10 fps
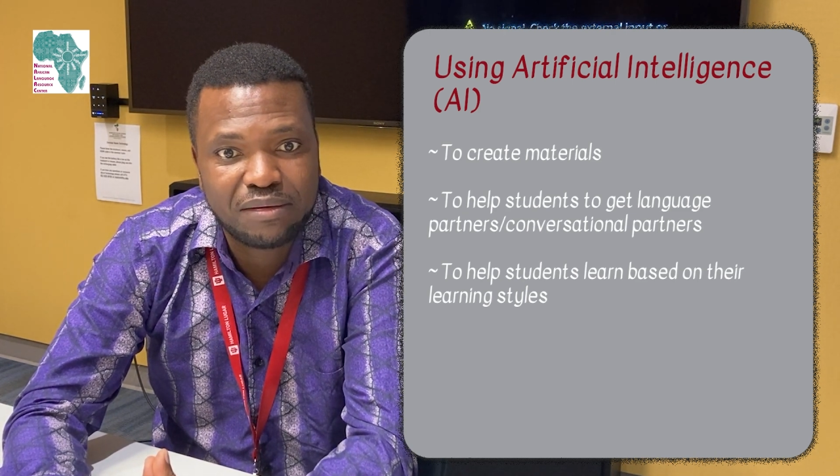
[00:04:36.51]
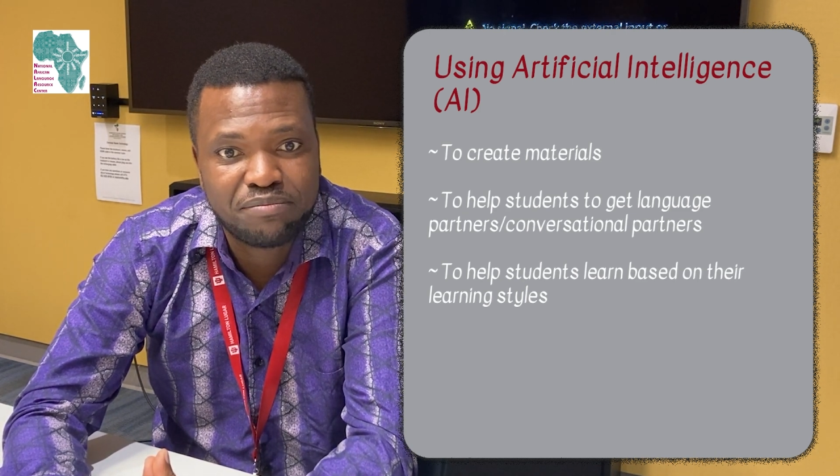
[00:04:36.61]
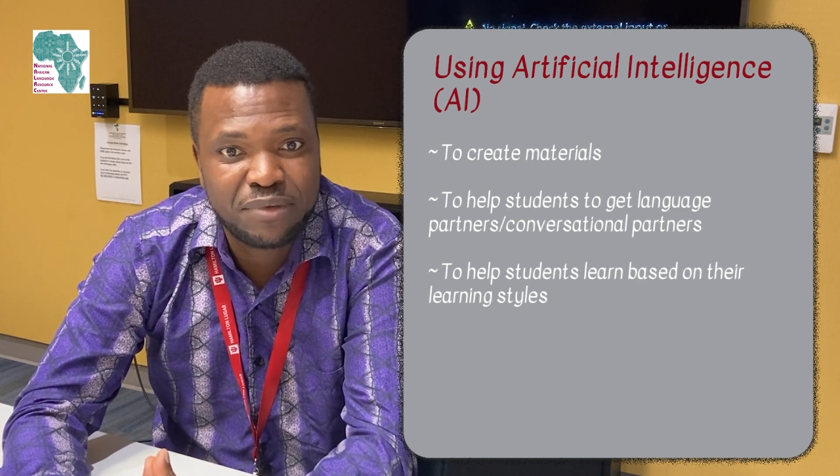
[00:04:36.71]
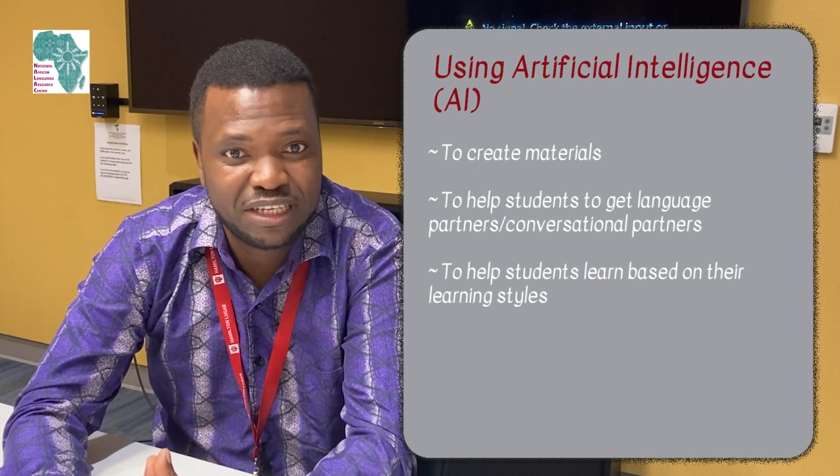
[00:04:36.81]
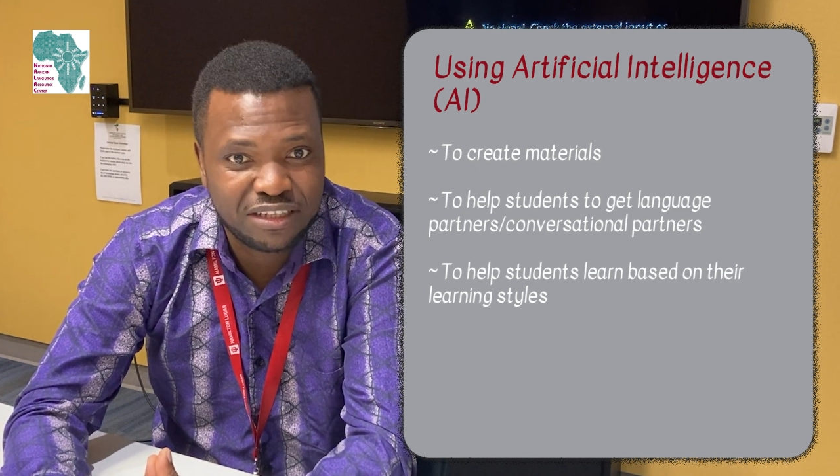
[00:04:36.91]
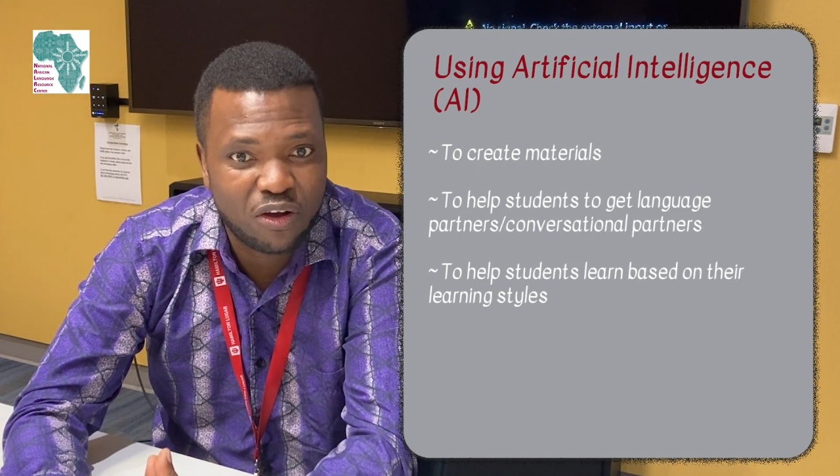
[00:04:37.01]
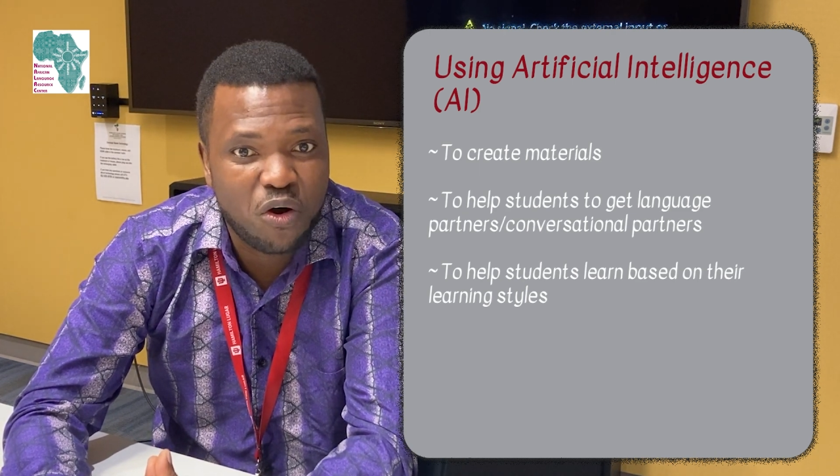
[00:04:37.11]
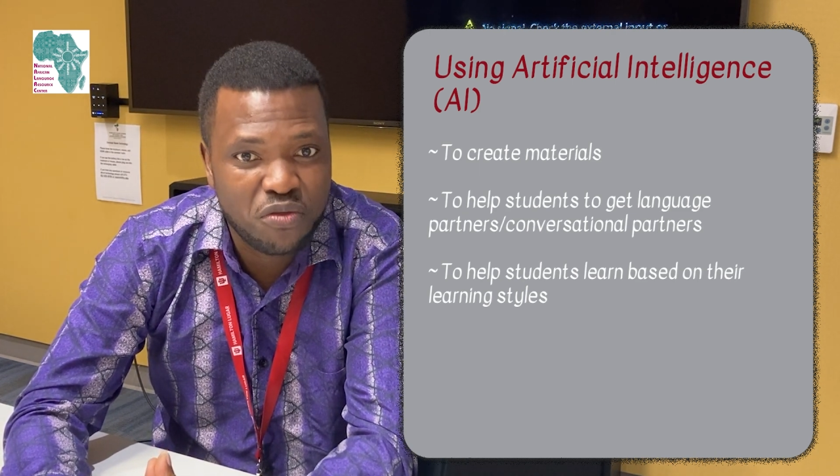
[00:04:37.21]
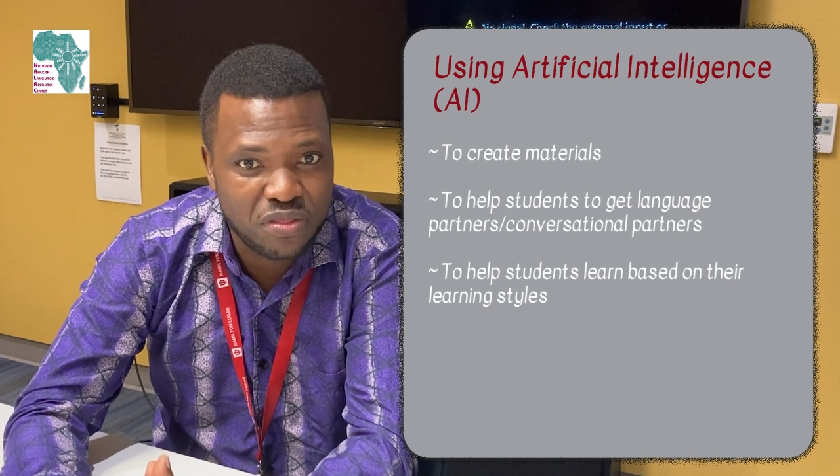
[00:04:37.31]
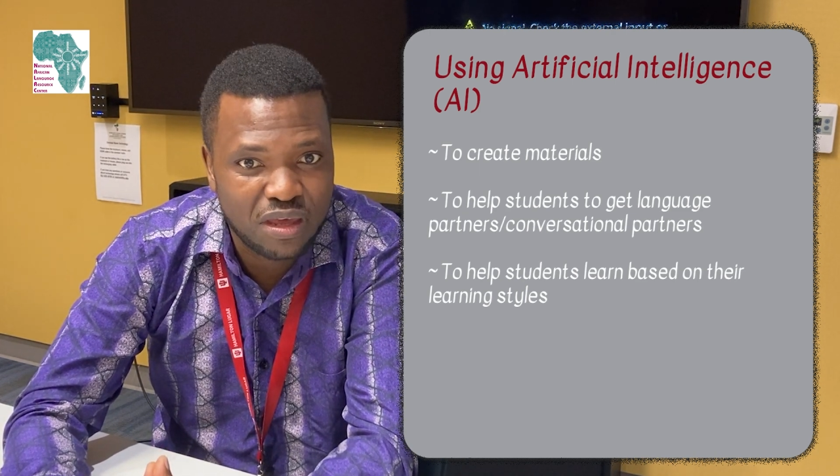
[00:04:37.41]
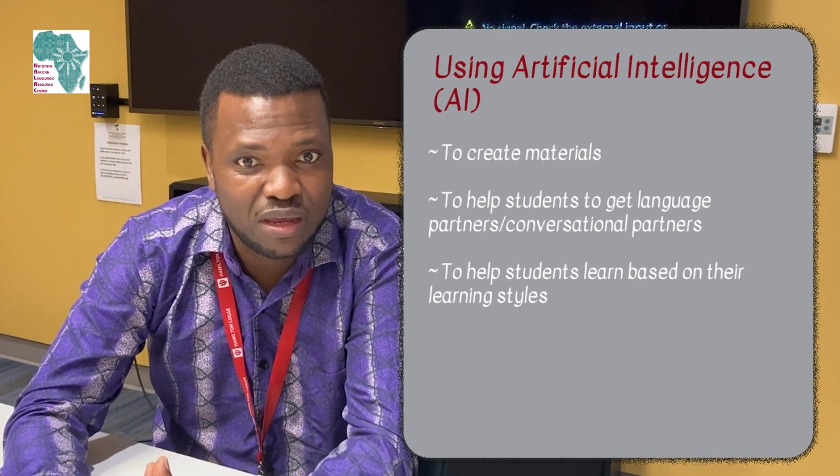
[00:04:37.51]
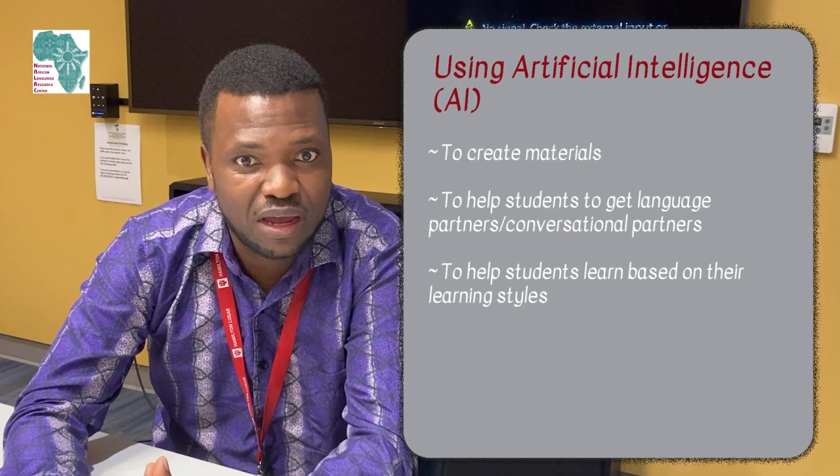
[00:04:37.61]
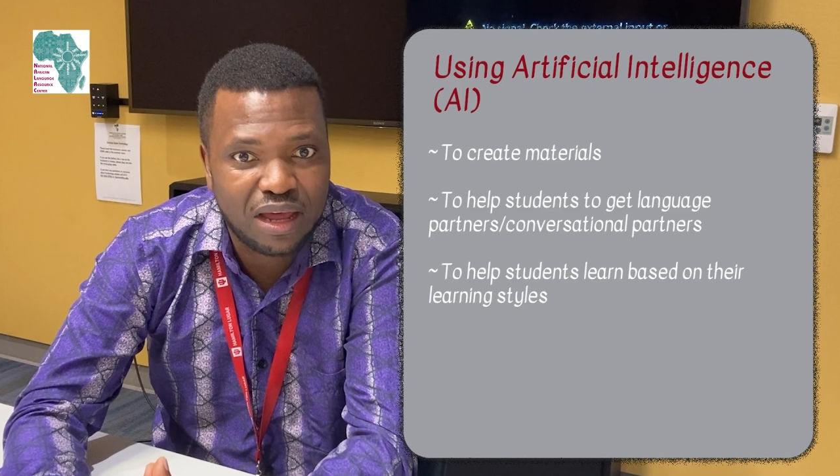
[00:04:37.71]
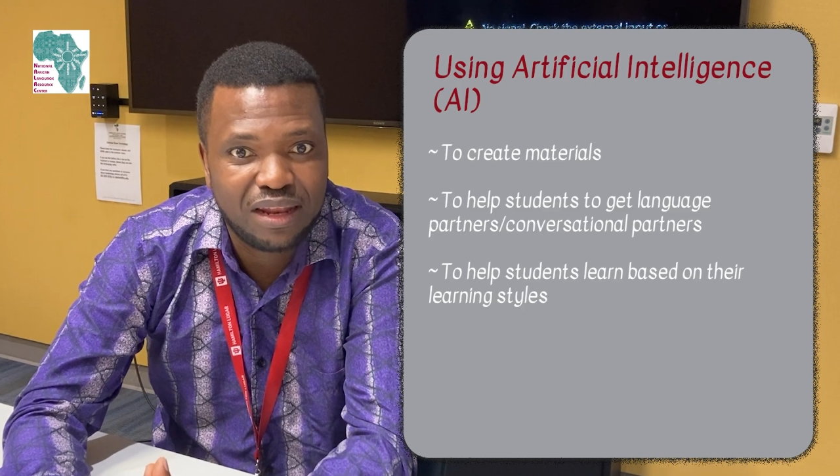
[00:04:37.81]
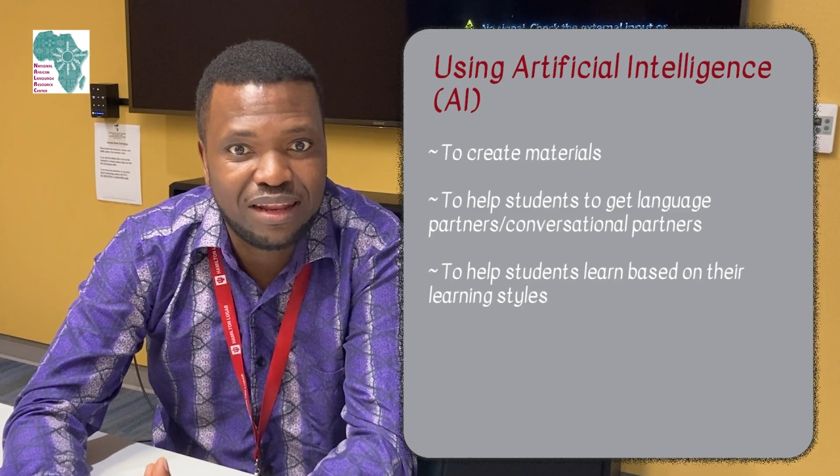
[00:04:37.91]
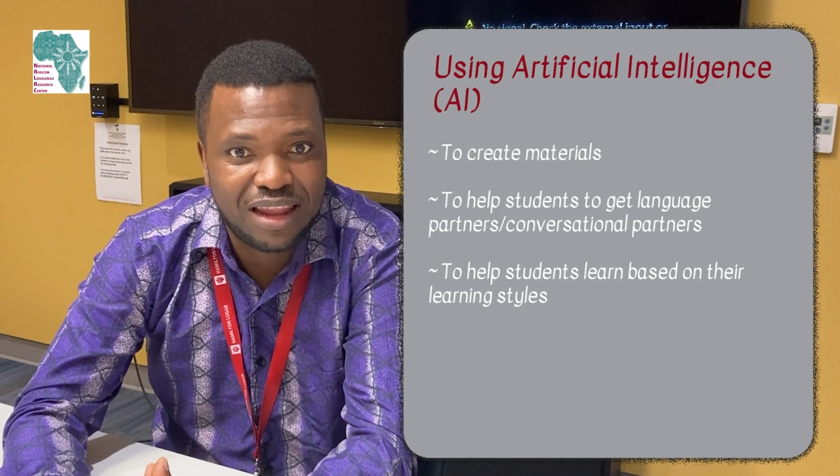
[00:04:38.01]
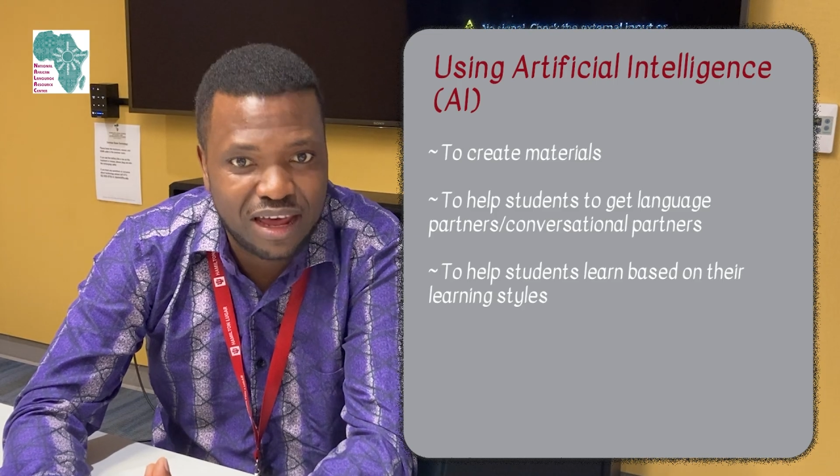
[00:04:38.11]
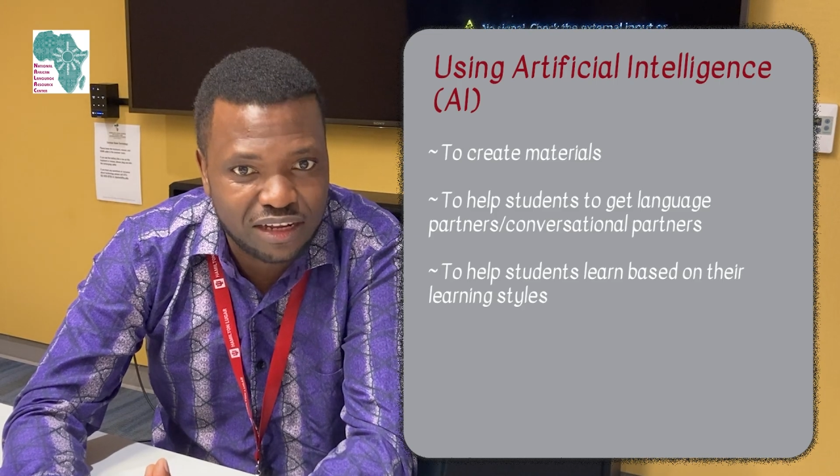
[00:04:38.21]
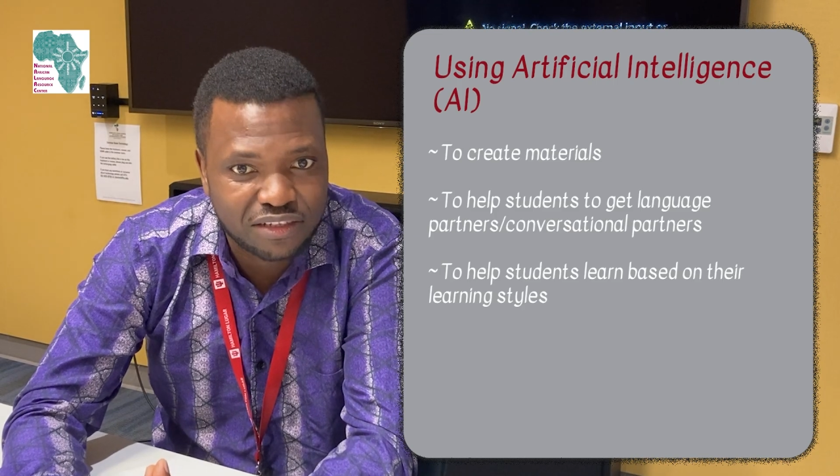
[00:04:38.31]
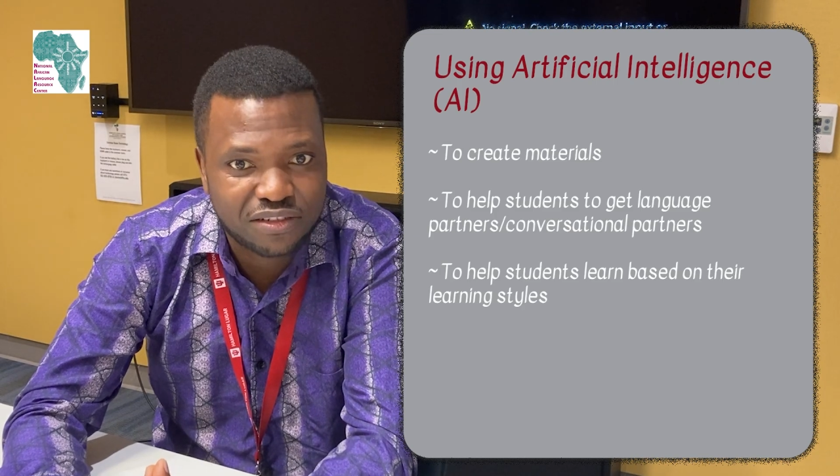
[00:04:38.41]
based on their
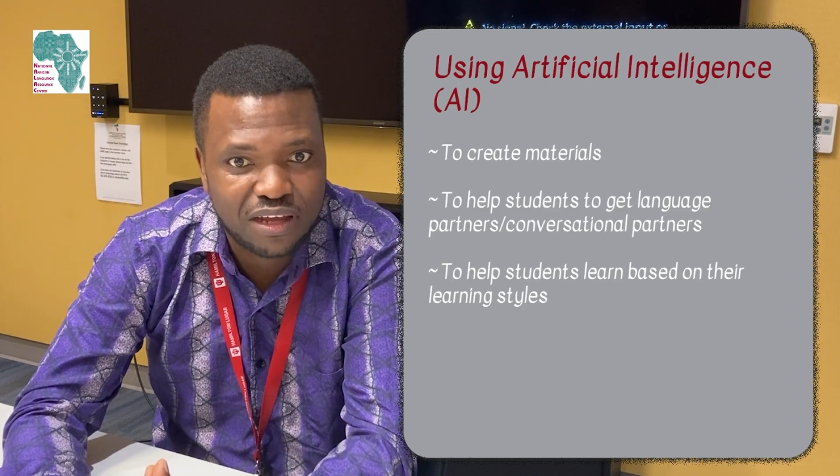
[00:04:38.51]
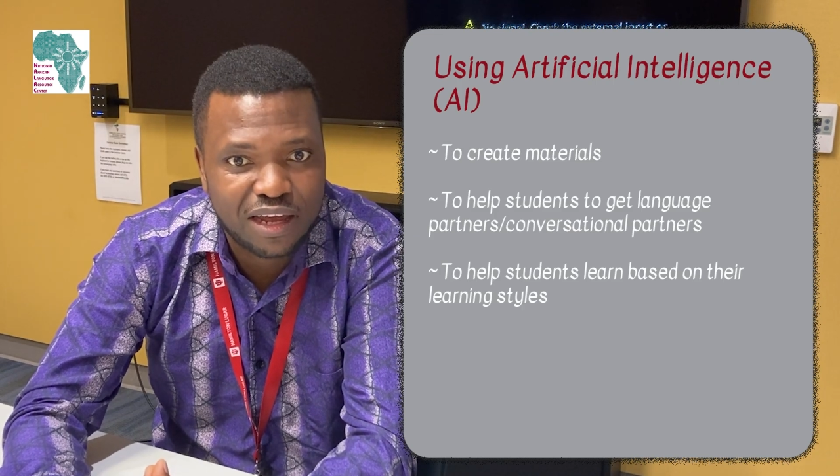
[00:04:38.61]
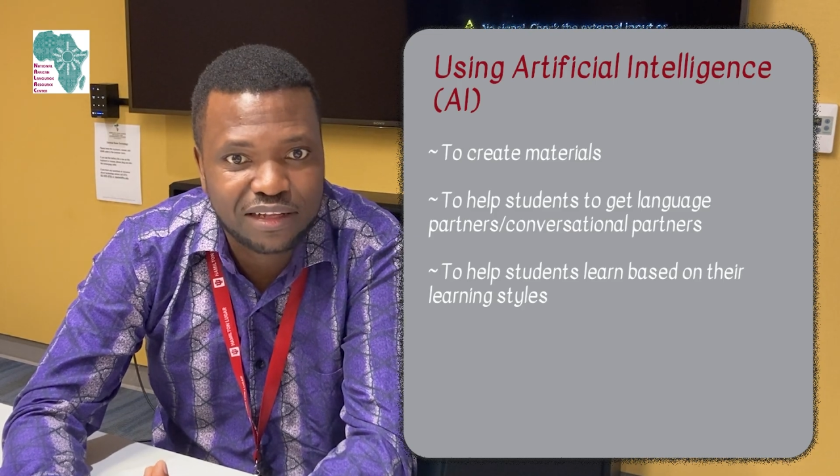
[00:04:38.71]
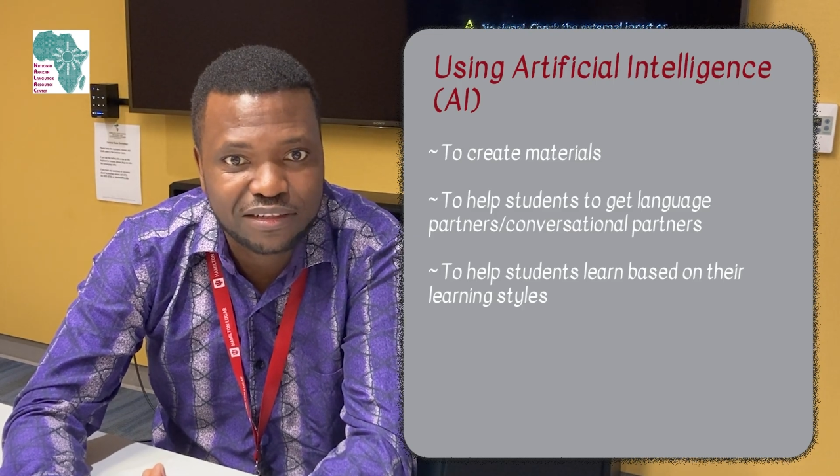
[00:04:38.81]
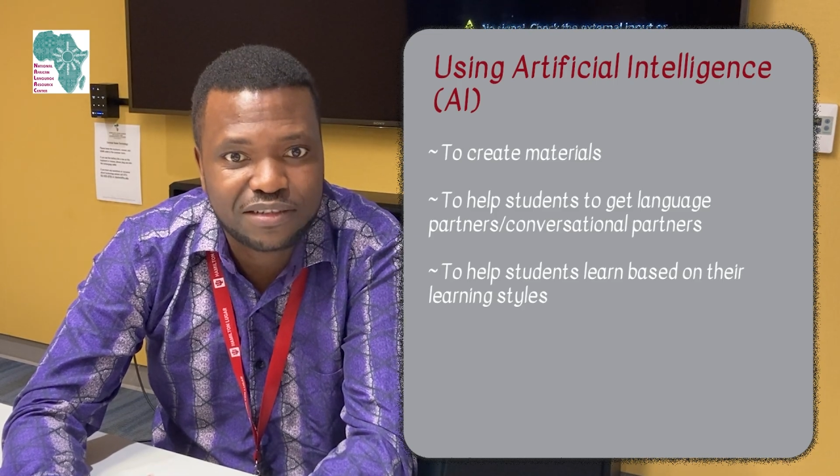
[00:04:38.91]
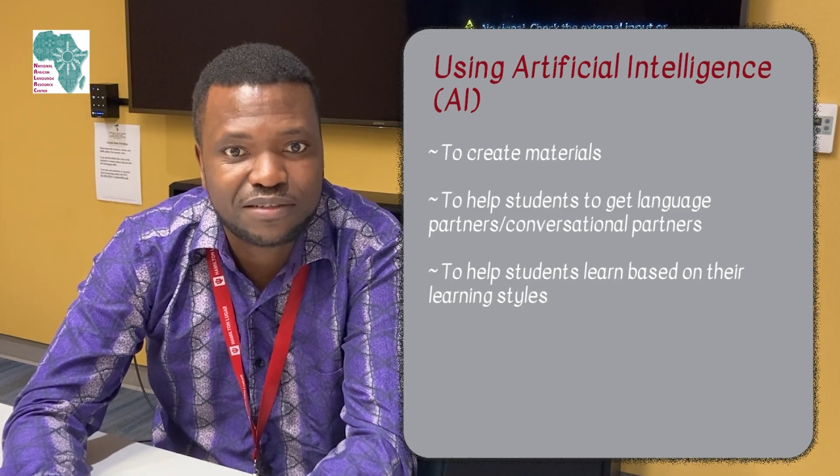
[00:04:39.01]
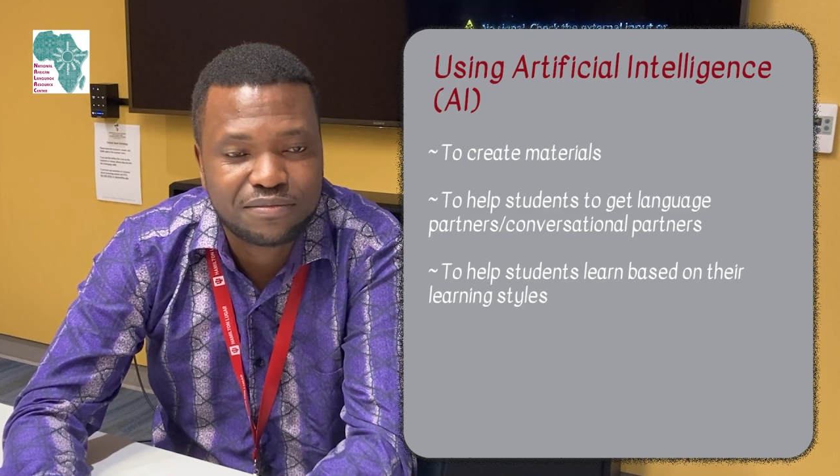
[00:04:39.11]
learning styles.